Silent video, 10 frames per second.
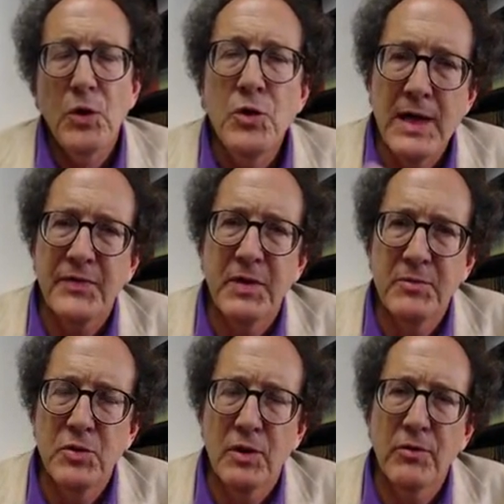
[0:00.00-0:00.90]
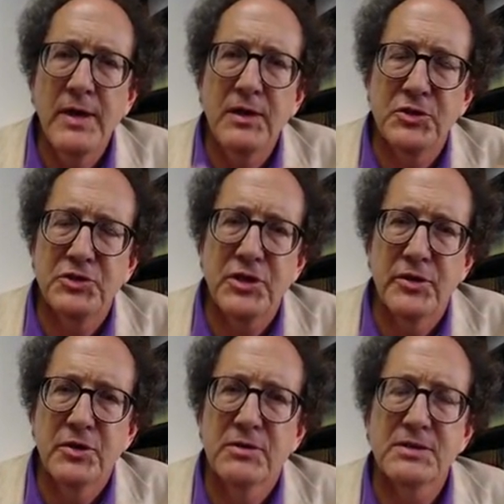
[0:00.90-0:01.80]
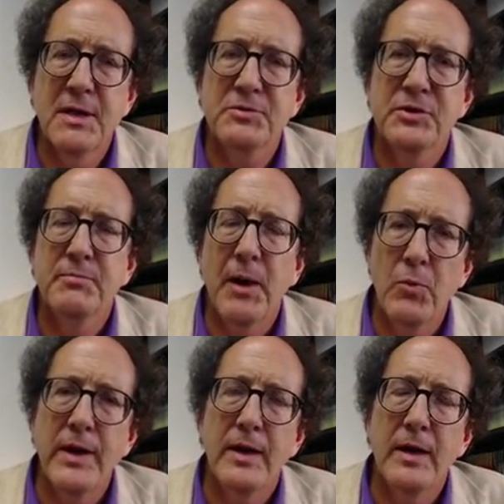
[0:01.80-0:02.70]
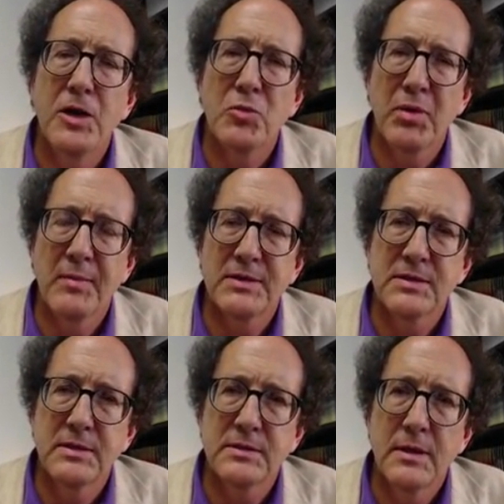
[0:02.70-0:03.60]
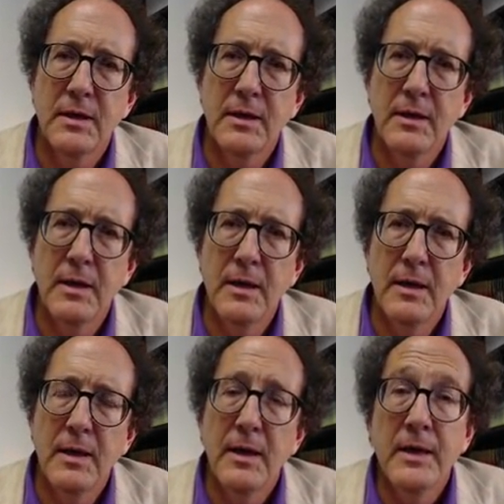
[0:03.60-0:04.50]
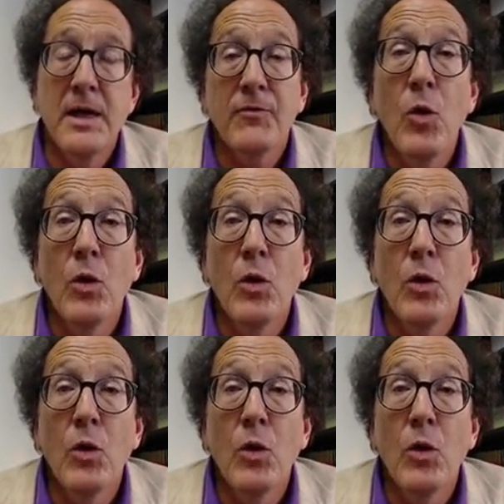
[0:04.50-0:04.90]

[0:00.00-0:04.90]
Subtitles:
You get them to agree to share your assumption by weakening your premises. Now, of